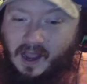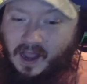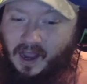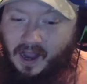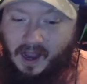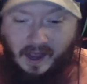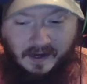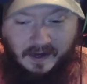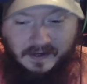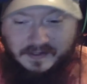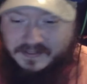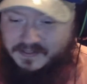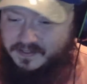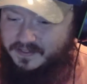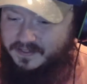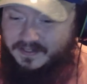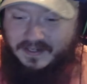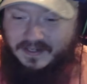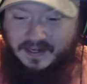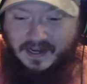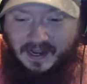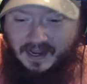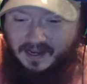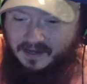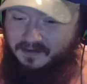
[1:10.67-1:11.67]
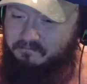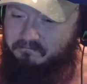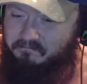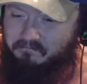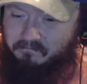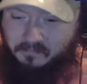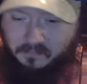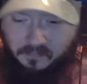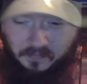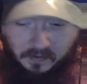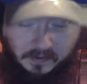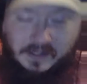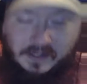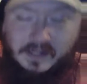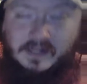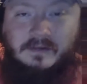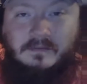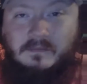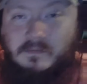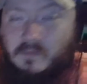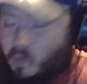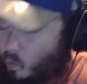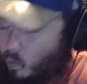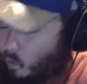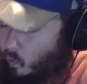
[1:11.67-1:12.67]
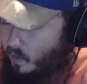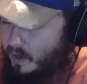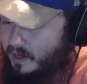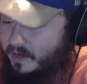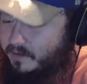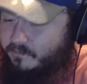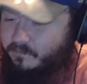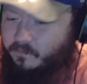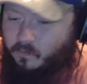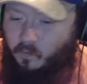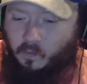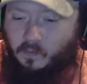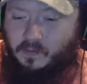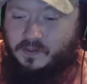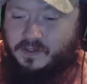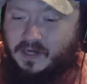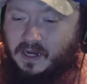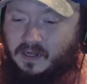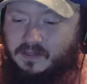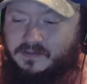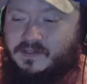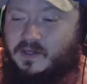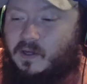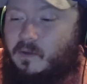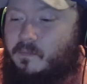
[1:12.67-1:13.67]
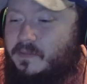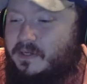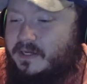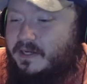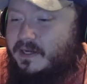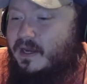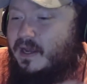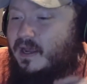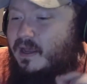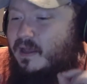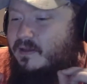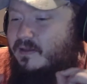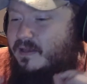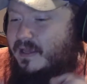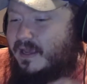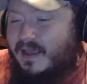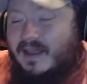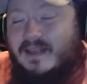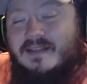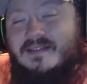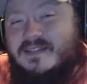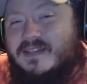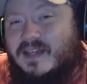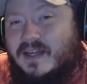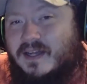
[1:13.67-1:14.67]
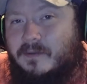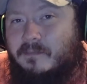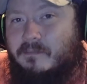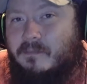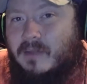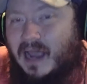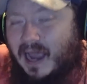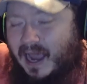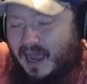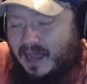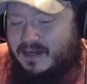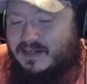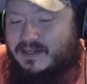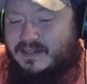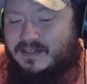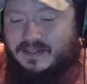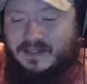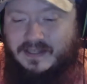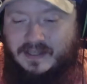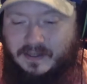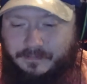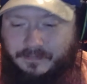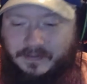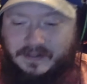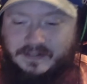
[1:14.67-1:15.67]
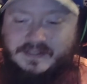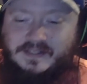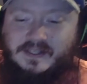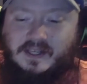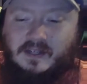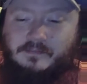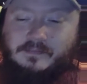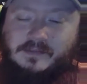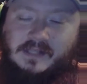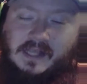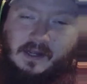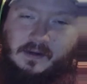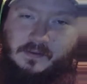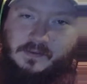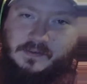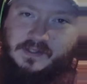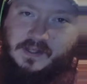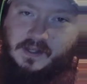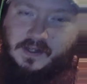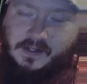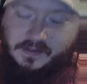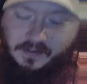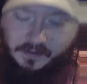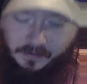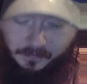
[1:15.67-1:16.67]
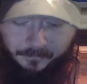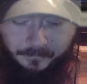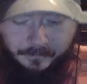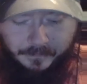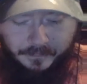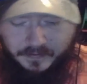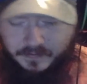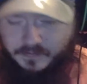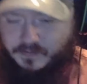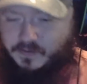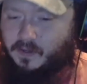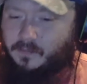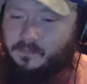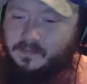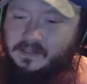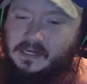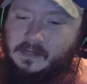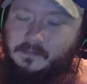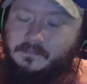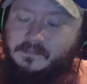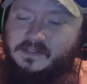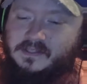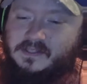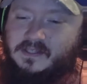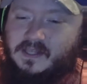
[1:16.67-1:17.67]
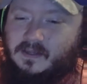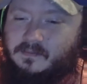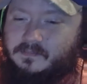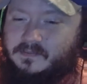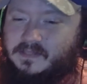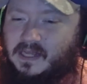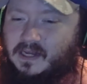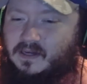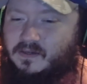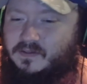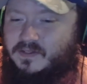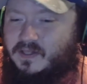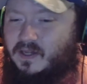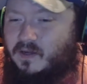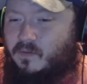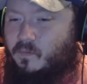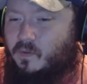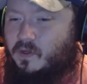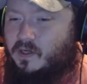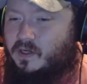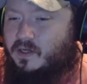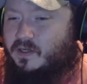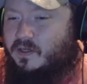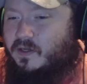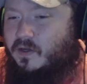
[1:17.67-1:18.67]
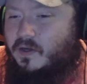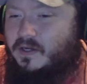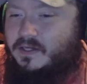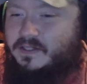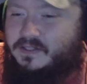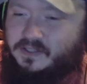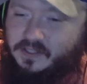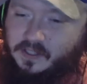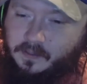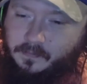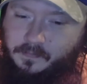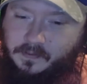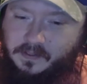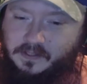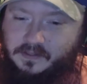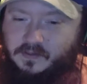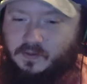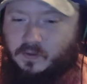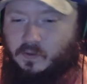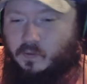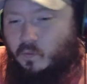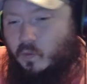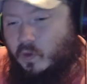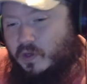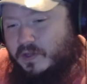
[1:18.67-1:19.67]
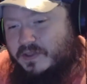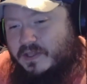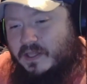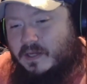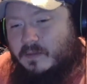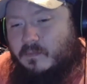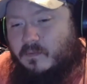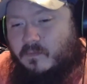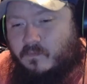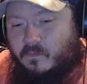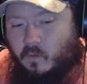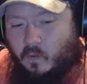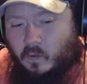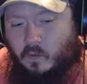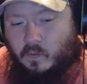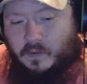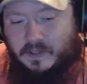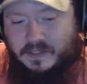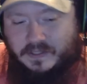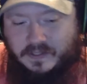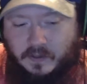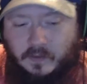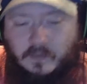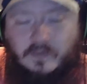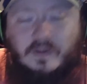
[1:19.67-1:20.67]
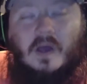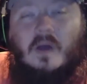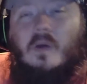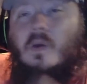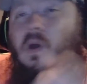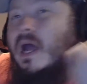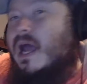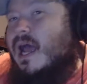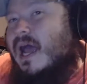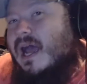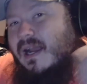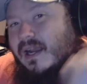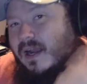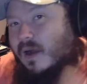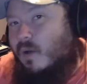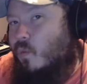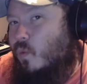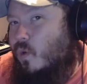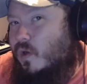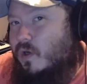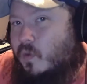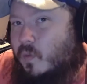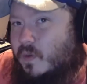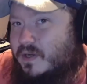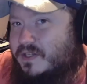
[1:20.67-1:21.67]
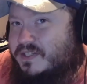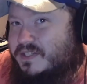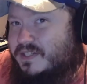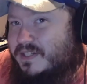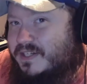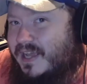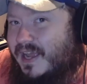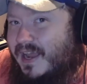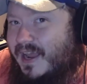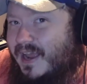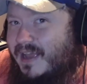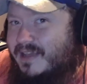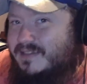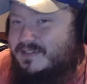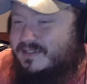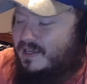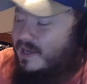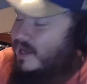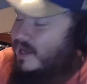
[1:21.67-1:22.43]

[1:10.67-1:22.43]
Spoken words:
Honestly, looking way forward, y'all told me, heads up, I need to keep my subtitles on, though. So I'm going to keep the subtitles on. We're going to go ahead and jump into it. One thing before we do, though, I got one question to ask.